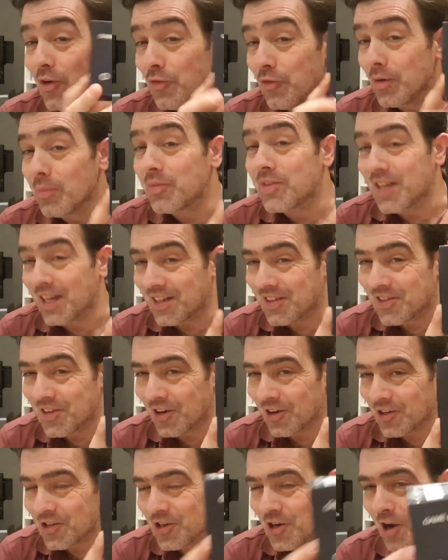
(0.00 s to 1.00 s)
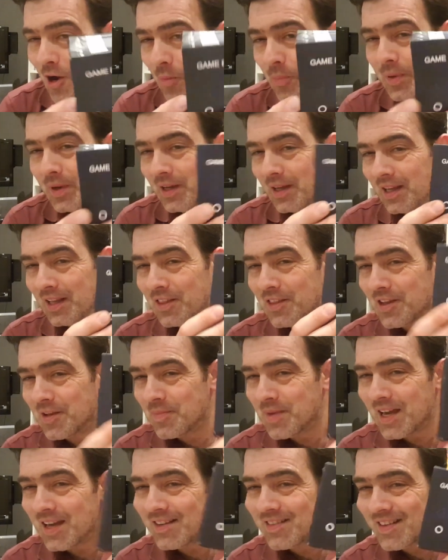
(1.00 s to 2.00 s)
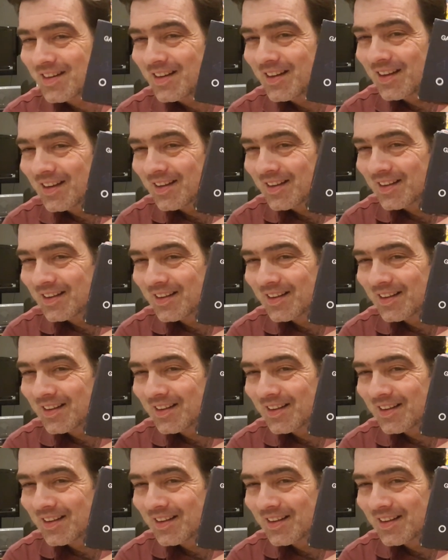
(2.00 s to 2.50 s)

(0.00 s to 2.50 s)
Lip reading: from TikTok shop in the amazing